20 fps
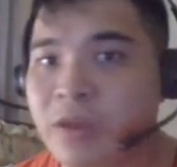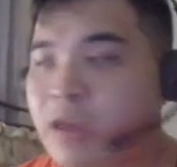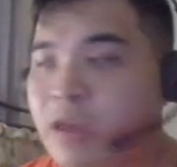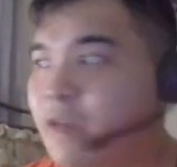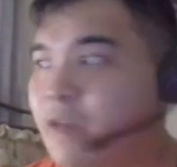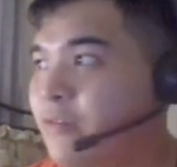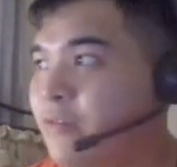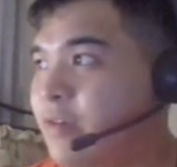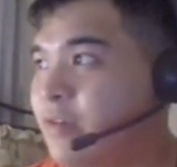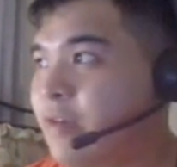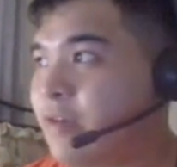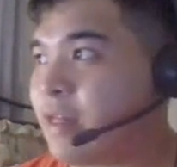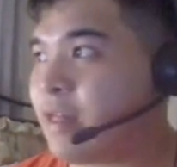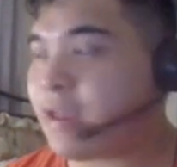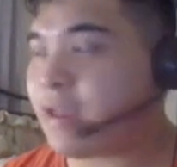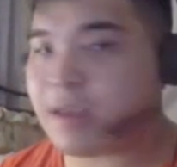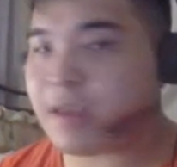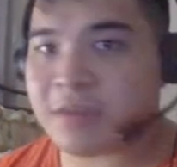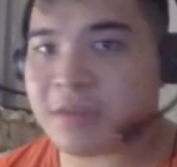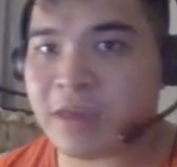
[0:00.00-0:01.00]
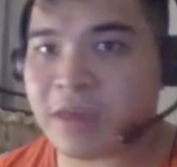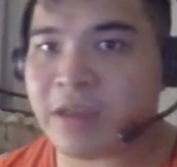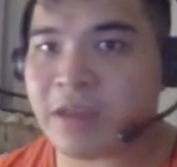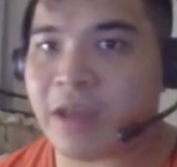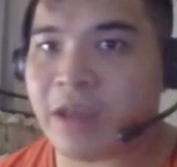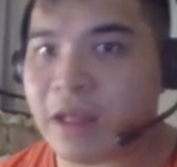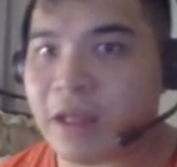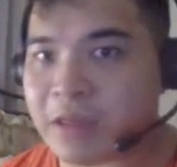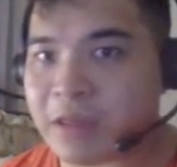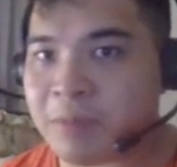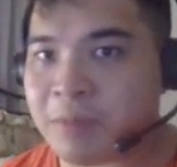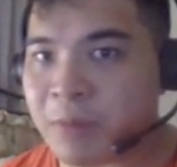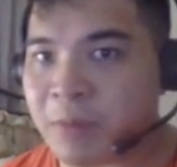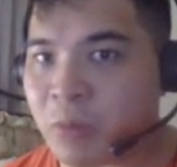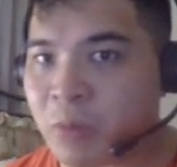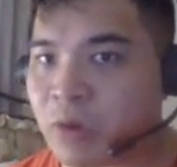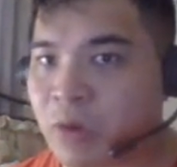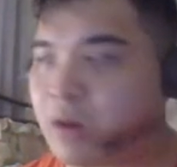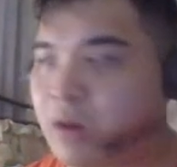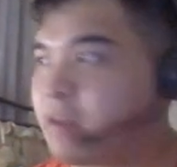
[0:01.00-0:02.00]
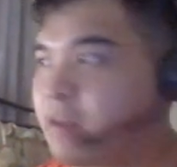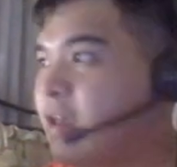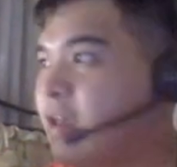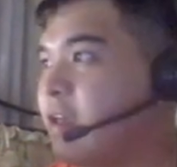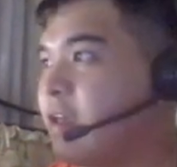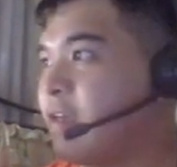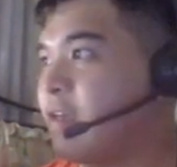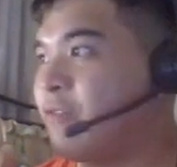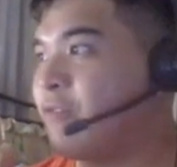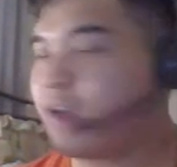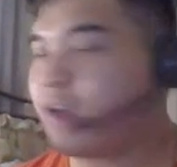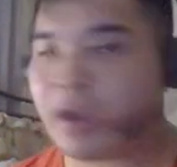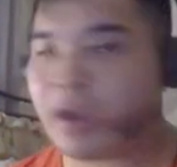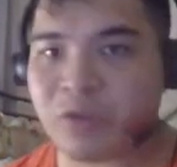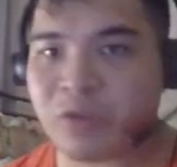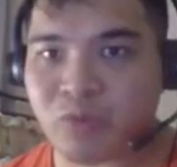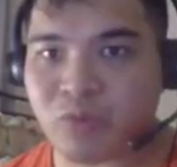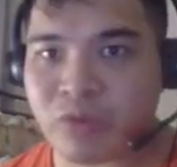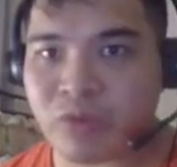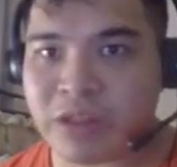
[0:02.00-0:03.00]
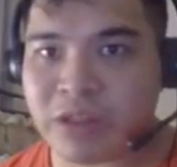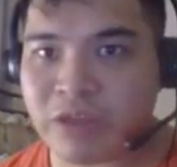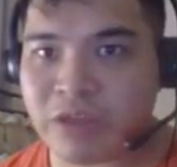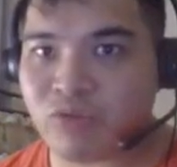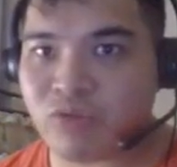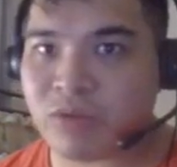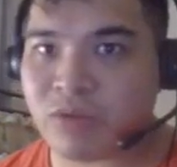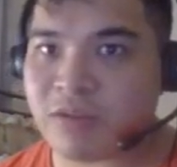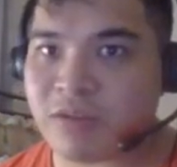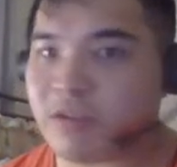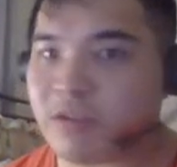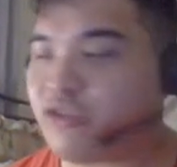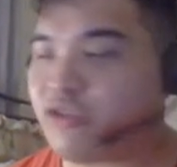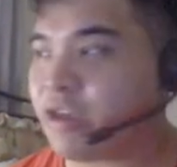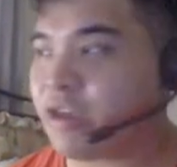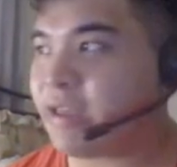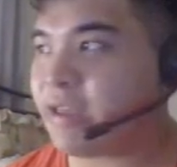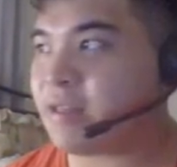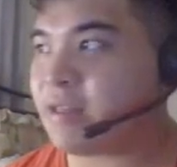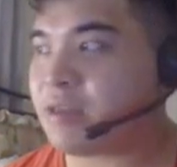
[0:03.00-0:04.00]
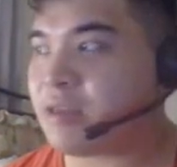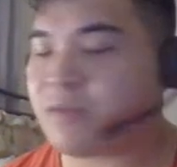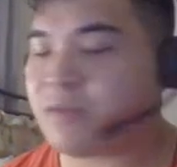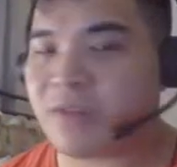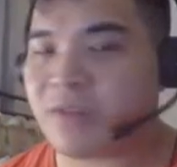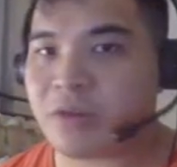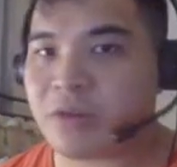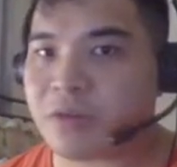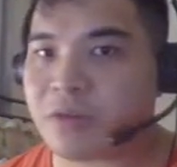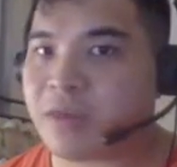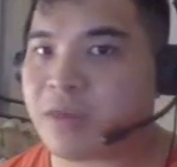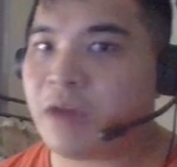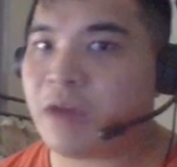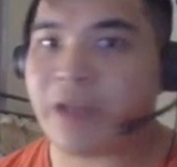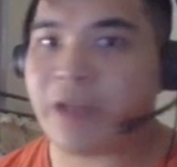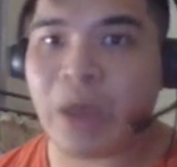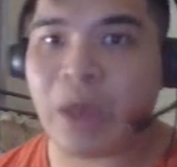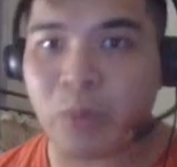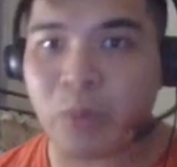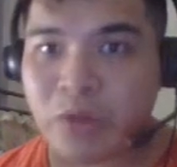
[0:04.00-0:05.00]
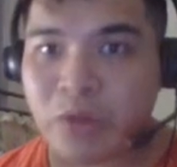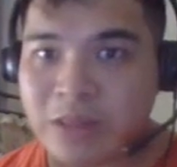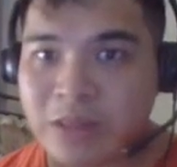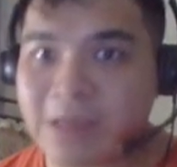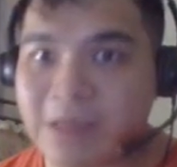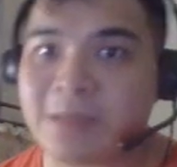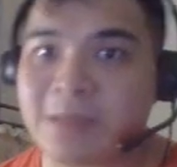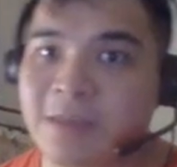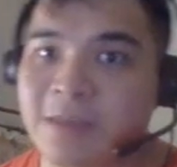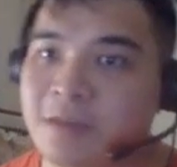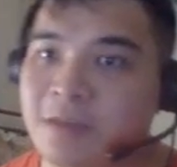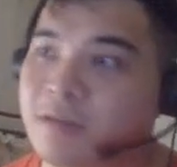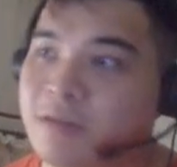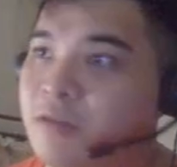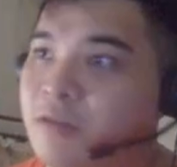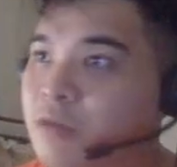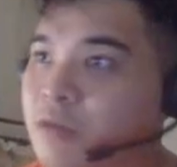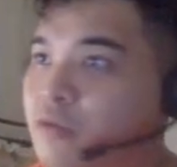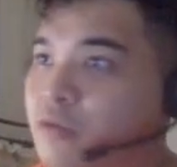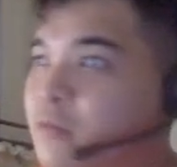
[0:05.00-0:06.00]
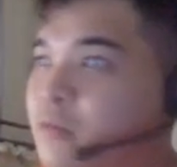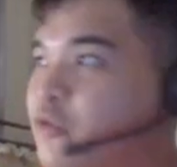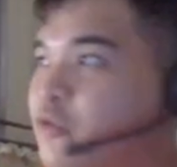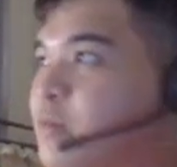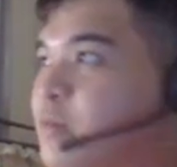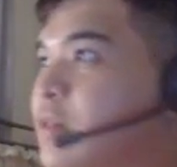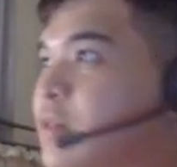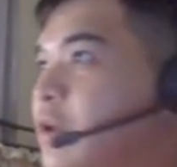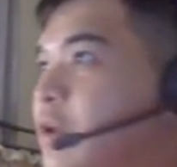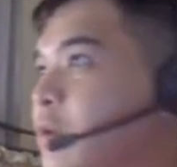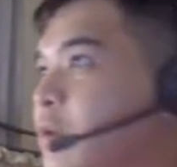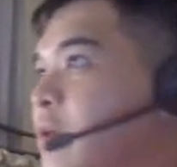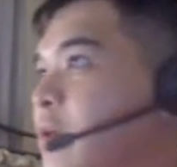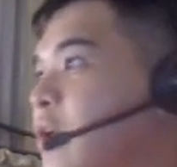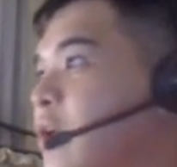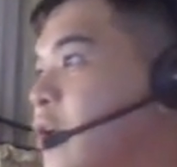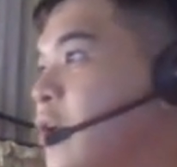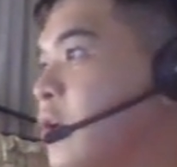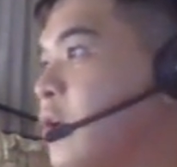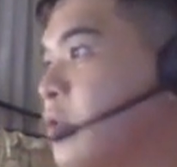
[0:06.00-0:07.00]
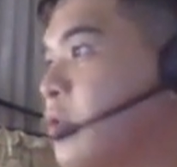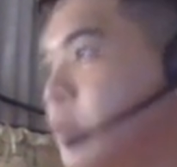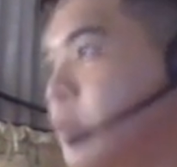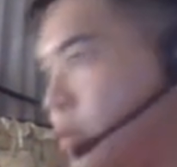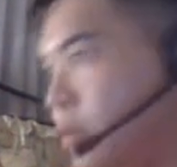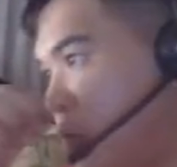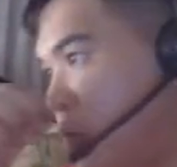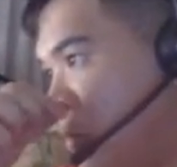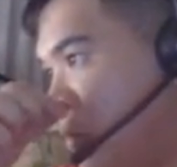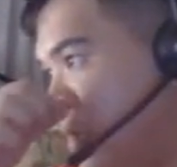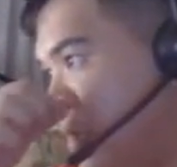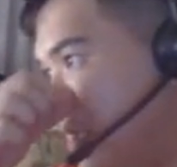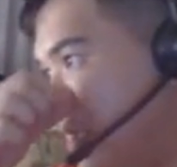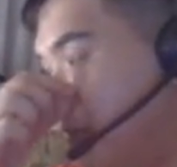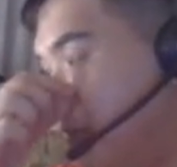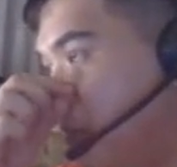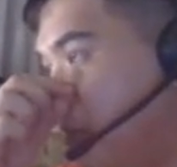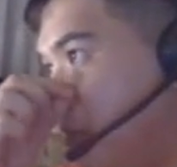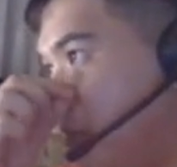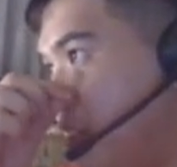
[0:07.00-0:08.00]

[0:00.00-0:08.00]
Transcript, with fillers: if like I said, I'll keep my word. If you guys are really interested in checking these vehicles out, I will link these in the description below. So, um,